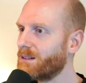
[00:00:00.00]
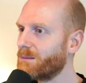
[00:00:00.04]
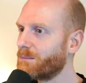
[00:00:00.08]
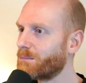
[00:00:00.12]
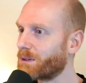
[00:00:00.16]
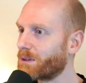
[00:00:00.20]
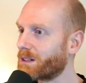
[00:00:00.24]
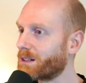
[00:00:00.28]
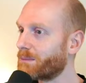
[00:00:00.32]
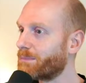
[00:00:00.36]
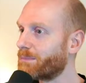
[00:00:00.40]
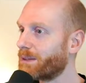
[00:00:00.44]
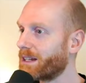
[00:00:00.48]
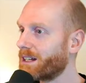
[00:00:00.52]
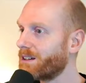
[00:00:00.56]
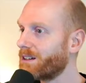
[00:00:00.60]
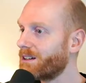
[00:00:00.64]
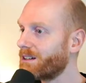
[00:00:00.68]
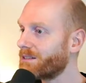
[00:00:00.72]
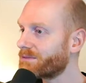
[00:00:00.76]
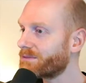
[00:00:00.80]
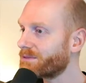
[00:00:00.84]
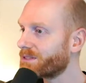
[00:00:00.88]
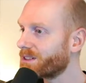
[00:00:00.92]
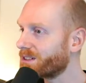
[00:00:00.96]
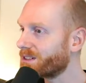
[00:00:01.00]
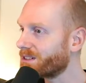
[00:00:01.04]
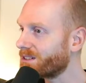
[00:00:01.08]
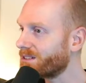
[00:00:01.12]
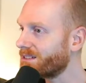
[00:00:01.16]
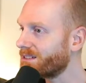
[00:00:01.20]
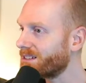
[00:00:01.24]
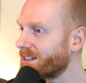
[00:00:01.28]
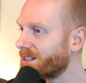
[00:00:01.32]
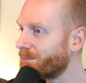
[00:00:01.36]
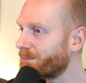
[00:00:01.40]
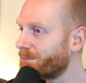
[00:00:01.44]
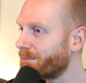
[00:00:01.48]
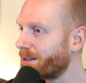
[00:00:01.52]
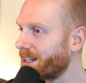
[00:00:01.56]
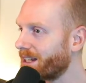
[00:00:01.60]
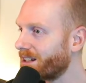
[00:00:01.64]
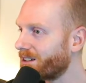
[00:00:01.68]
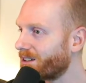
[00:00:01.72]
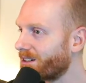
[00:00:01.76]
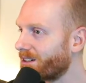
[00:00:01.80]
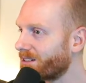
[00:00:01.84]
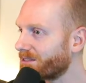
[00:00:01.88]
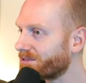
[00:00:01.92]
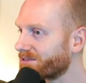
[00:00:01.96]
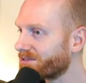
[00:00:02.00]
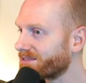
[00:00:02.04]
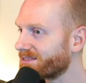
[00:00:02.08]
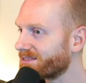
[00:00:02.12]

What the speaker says: but it paid off, it paid off.